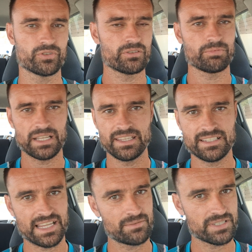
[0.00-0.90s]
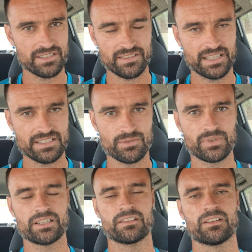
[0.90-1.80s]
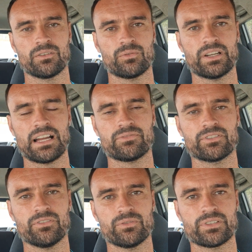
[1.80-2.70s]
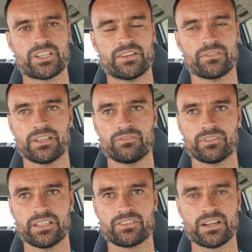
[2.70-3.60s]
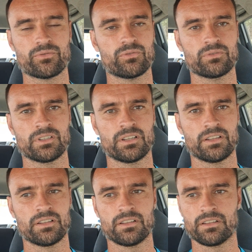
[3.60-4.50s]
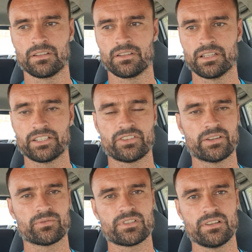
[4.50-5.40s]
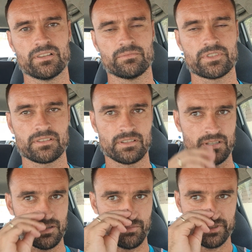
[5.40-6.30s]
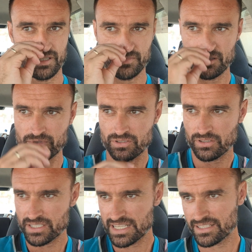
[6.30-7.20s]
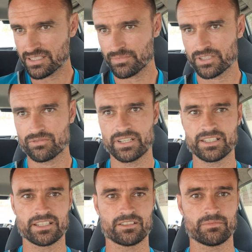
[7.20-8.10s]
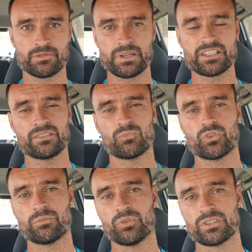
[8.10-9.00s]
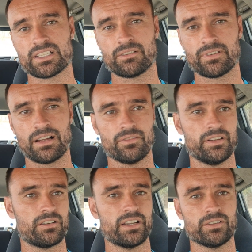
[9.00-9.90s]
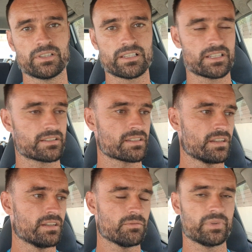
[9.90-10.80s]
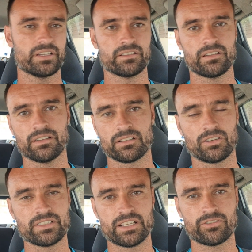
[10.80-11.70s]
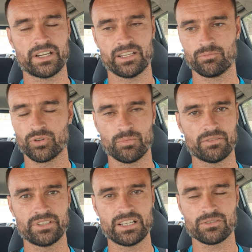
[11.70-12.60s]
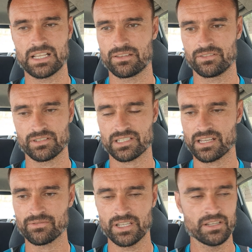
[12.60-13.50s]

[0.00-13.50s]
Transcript: You play these games. These are things that we have to do in general terms. But sometimes you've got to take some of the criticism, especially the more you put yourself out there. I know this as being a content creator and putting my videos out there and stuff.